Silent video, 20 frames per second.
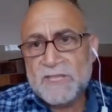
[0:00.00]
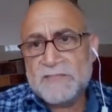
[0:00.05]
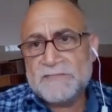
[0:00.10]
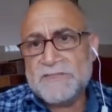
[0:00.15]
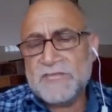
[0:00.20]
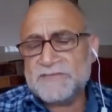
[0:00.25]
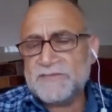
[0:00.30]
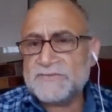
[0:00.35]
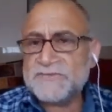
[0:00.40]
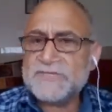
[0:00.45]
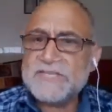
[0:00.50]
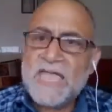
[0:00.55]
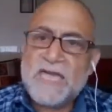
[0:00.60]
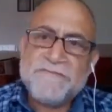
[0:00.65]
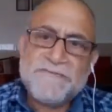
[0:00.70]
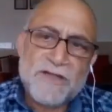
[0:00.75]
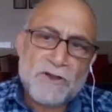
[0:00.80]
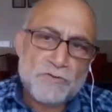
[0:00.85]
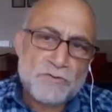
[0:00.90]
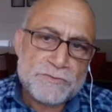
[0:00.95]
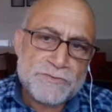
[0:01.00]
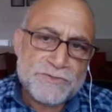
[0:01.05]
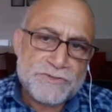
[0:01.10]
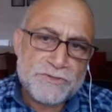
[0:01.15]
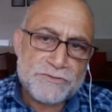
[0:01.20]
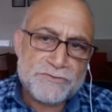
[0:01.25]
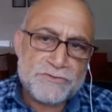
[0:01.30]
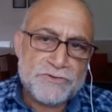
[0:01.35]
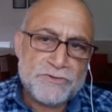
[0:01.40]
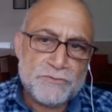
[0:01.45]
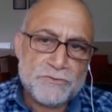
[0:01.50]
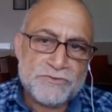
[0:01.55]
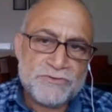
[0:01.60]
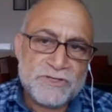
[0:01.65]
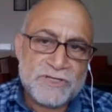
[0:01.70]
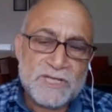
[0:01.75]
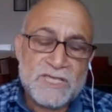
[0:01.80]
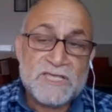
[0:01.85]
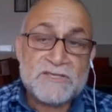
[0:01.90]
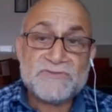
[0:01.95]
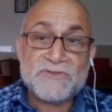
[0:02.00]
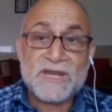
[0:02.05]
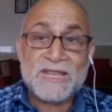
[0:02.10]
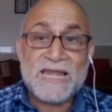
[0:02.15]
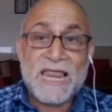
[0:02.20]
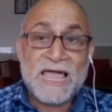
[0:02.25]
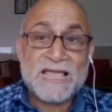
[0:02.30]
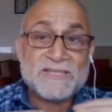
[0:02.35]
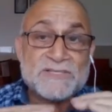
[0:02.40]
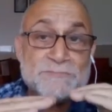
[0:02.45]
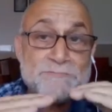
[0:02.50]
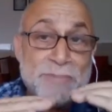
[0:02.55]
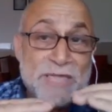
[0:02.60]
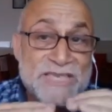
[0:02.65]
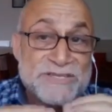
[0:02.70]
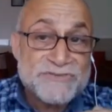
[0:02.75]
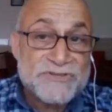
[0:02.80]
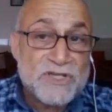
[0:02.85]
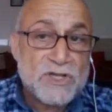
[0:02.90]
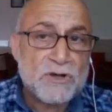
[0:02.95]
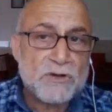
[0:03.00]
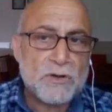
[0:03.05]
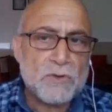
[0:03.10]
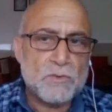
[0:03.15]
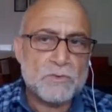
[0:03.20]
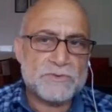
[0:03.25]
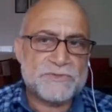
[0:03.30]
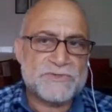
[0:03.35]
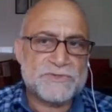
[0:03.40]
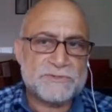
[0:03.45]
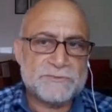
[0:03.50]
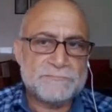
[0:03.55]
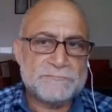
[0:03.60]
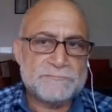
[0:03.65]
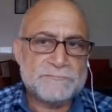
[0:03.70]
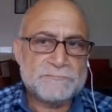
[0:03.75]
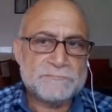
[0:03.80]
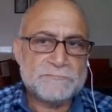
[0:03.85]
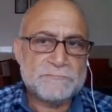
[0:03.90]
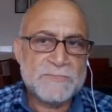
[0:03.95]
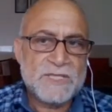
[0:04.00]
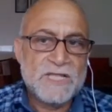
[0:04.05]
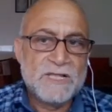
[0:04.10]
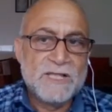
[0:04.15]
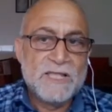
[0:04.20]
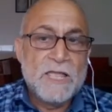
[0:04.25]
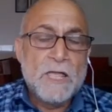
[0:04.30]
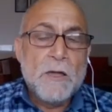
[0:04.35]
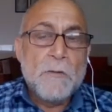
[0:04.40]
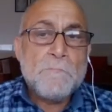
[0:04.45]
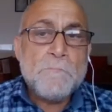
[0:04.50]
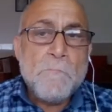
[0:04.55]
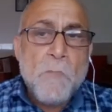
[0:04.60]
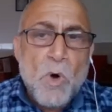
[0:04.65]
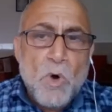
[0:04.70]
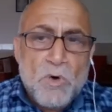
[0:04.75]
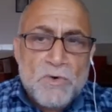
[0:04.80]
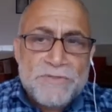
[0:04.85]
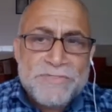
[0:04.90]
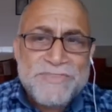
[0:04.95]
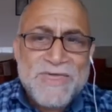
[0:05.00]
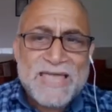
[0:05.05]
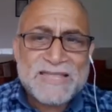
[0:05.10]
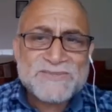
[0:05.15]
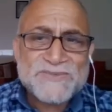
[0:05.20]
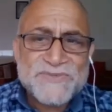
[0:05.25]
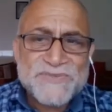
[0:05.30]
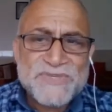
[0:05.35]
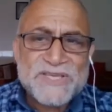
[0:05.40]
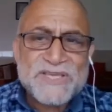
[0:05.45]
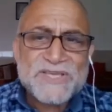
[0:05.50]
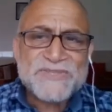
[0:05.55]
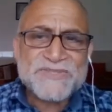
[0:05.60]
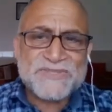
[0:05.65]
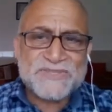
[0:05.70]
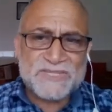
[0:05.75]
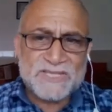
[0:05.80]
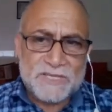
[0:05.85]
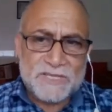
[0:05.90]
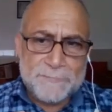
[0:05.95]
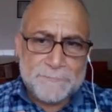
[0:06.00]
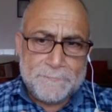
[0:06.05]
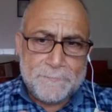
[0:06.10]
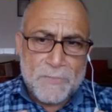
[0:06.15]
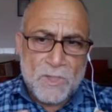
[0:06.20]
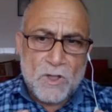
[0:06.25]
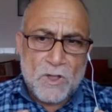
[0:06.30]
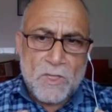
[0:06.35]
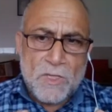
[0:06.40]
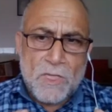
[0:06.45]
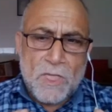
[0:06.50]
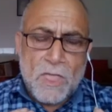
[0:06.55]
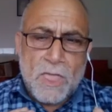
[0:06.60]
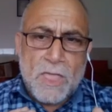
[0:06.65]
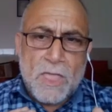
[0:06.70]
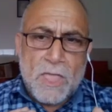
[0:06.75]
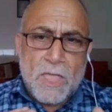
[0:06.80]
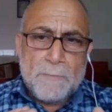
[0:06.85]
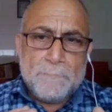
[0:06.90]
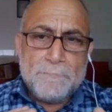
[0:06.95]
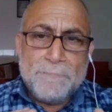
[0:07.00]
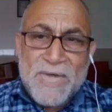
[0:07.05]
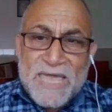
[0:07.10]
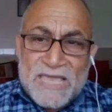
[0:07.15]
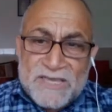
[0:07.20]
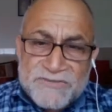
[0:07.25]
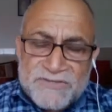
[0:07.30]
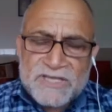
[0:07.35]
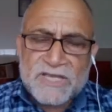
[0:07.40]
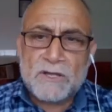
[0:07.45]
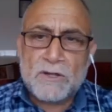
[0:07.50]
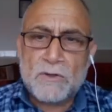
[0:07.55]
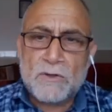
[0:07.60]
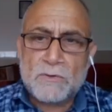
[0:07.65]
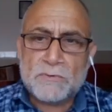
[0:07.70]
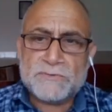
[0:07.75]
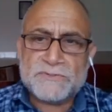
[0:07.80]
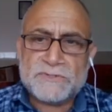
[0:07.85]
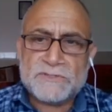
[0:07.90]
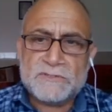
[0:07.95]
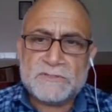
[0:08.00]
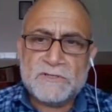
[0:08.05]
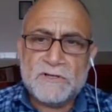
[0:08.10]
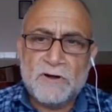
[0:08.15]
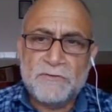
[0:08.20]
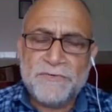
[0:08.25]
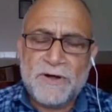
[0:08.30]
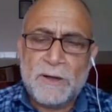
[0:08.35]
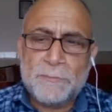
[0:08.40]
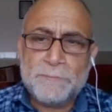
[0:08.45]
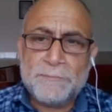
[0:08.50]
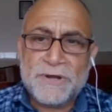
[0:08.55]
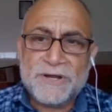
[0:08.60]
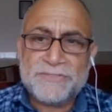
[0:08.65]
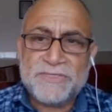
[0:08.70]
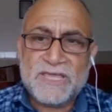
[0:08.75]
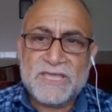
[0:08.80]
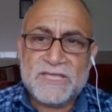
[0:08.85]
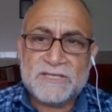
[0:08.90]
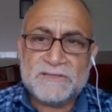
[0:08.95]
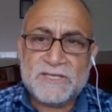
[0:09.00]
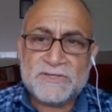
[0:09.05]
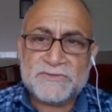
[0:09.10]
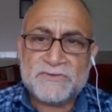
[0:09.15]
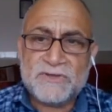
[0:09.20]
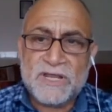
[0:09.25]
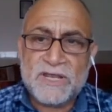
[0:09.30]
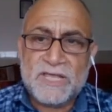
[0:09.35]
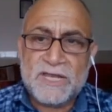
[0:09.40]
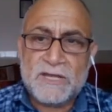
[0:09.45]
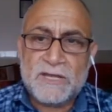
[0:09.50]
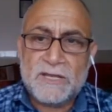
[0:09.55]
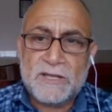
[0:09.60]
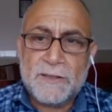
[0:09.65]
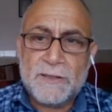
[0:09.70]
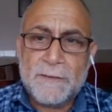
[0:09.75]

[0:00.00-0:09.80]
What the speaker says: that doesn't have a constitution. Israel has basic laws. More than 60 basic laws of apartheid Israel